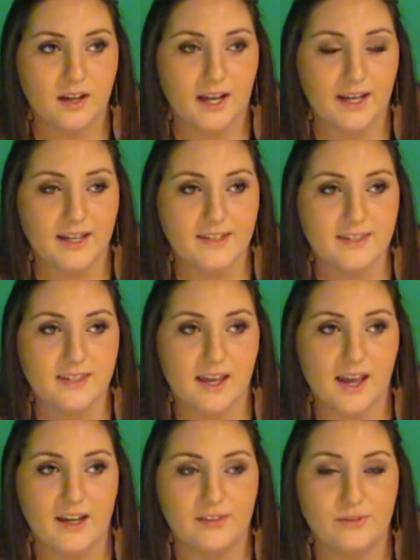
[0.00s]
I guess
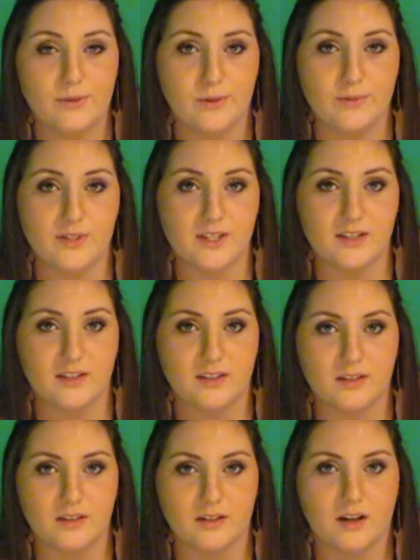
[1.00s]
that if you use it,
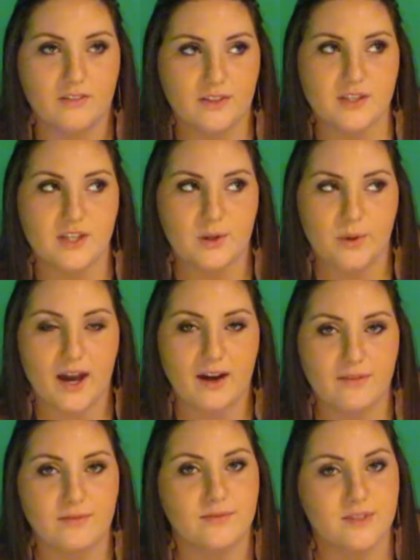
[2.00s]
obviously you
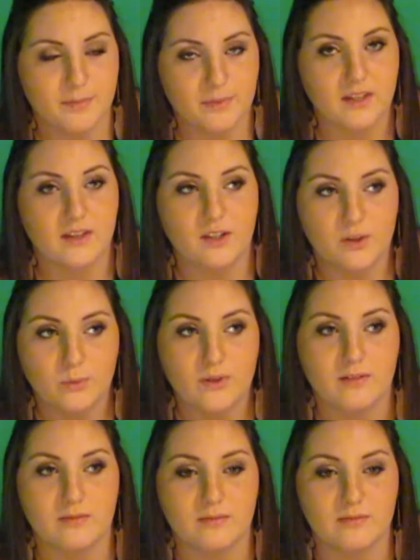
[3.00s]
have something that you
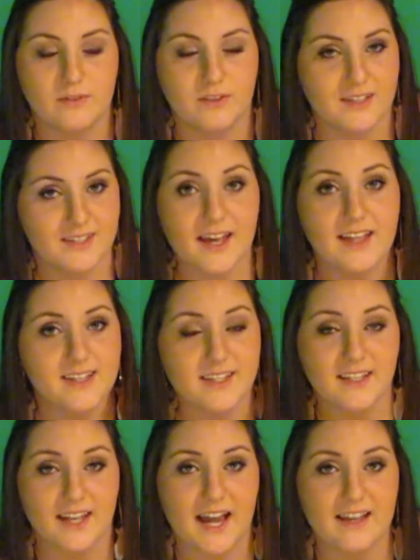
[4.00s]
want for the
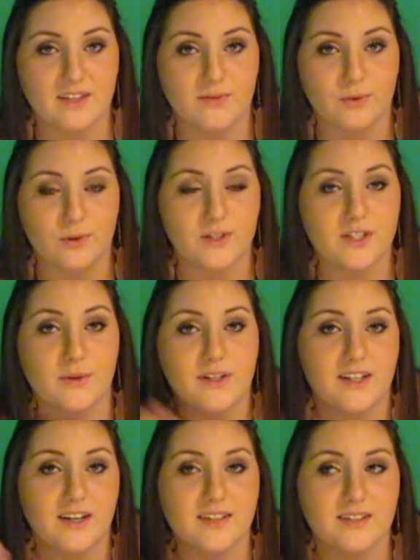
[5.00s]
salicylic acid for, so it
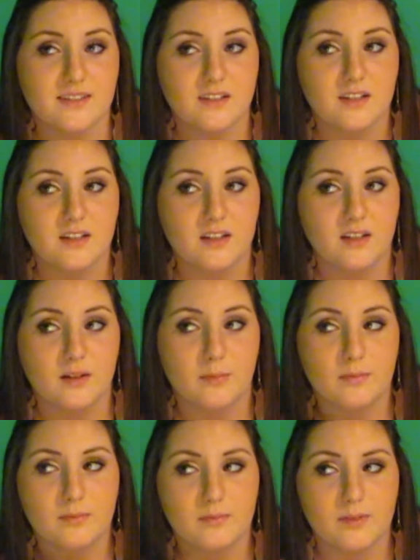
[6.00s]
does,
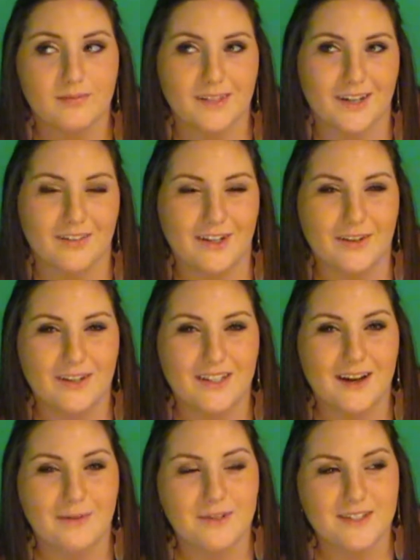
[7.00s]
I don't know,
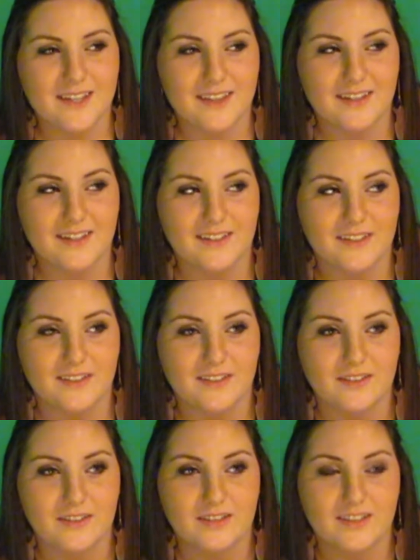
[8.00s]
I wouldn't say that it
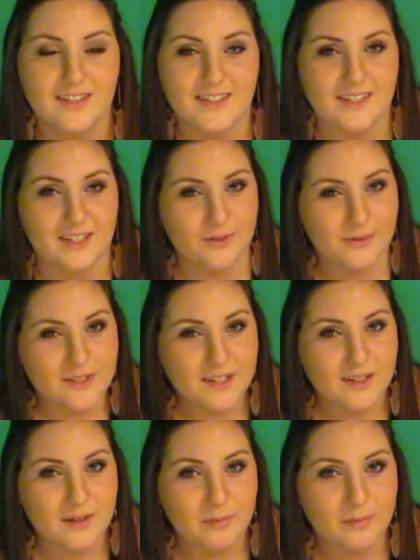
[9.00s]
conceals
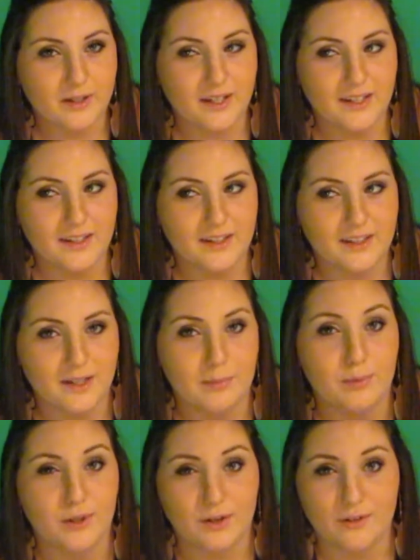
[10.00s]
it, but it
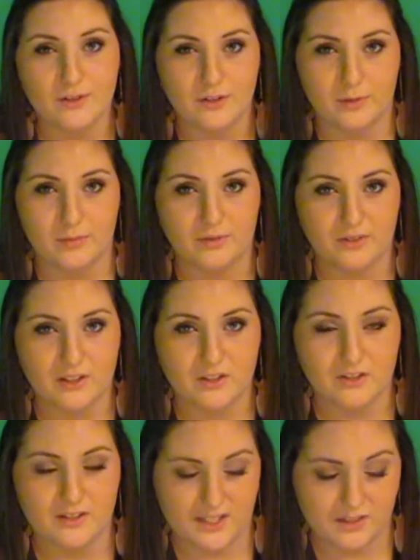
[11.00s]
blurs your
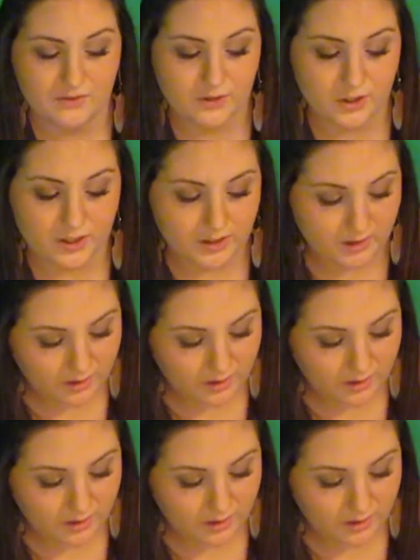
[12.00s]
imperfections, that's for sure.